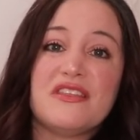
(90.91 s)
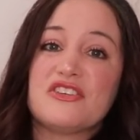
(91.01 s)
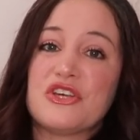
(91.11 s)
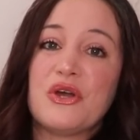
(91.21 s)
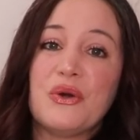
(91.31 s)

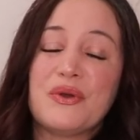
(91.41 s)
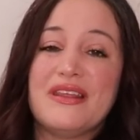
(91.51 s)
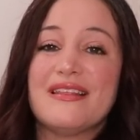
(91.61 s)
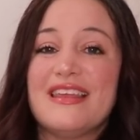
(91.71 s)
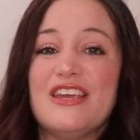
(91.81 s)
There's a code
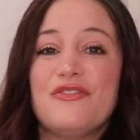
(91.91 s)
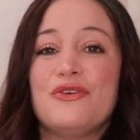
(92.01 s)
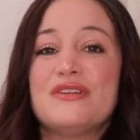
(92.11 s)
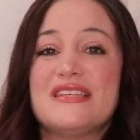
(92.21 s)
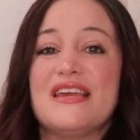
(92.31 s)
in the link for you
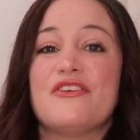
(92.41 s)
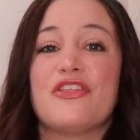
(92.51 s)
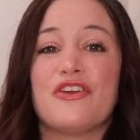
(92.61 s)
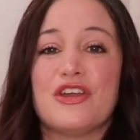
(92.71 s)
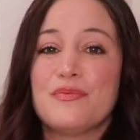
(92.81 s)
to save
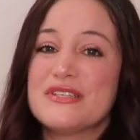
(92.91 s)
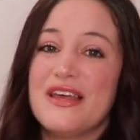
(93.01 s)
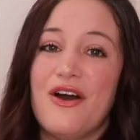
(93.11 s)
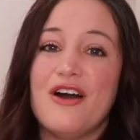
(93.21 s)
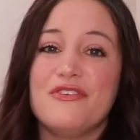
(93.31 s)
30%
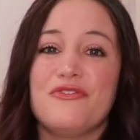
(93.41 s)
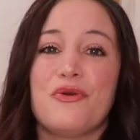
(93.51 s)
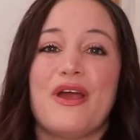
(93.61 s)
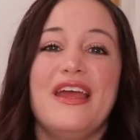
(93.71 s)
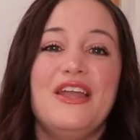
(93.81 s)
off if you
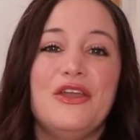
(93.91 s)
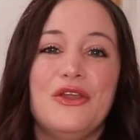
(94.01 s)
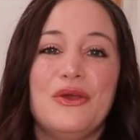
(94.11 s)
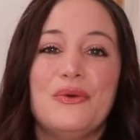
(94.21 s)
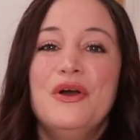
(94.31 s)
are a
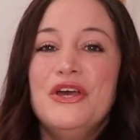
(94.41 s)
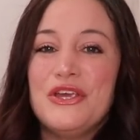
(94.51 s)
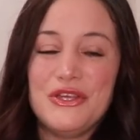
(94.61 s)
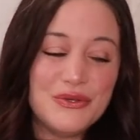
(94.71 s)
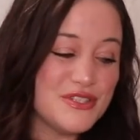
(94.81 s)
new
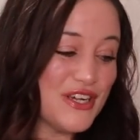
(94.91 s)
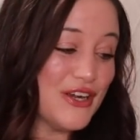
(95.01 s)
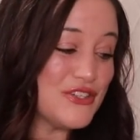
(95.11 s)
user.